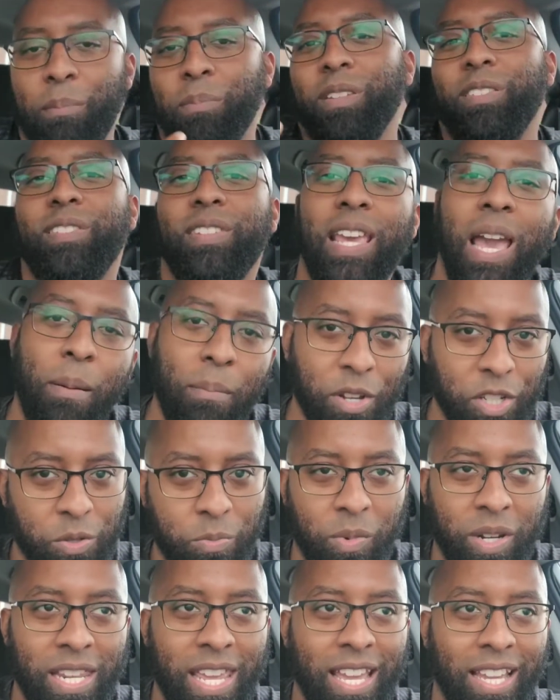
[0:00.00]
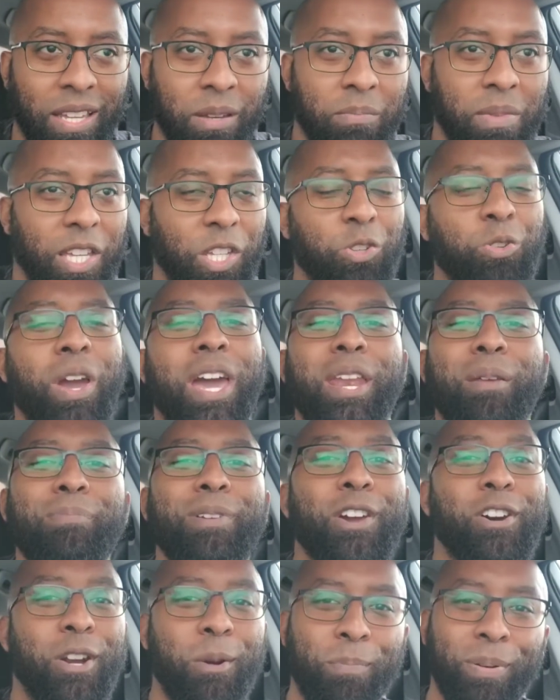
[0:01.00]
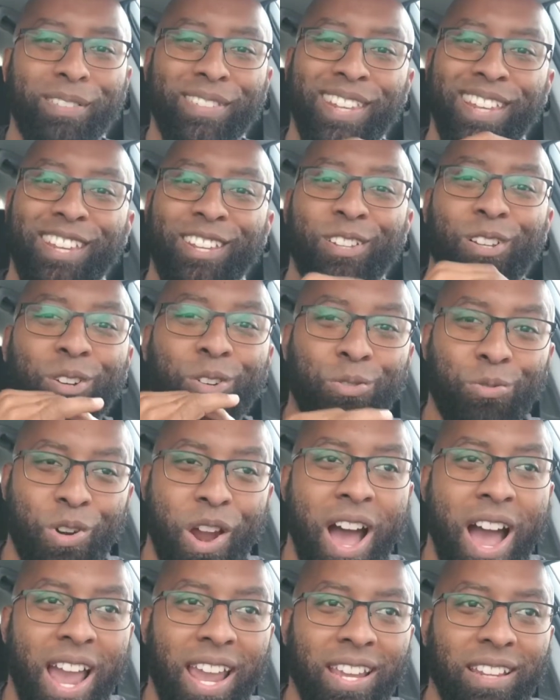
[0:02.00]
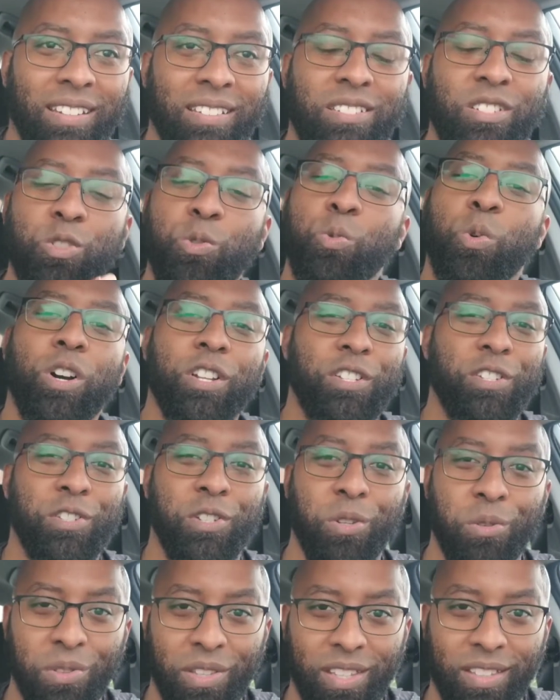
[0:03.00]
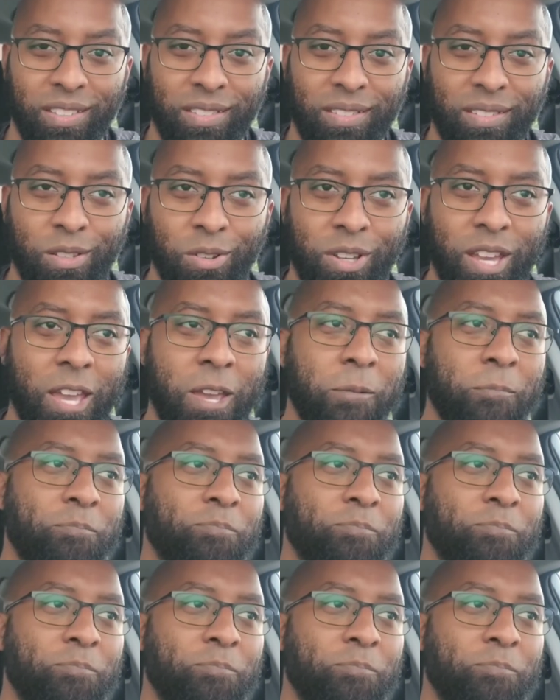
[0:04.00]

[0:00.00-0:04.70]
me see how much money I can make. You got to be on a particular grind to want to do this, okay?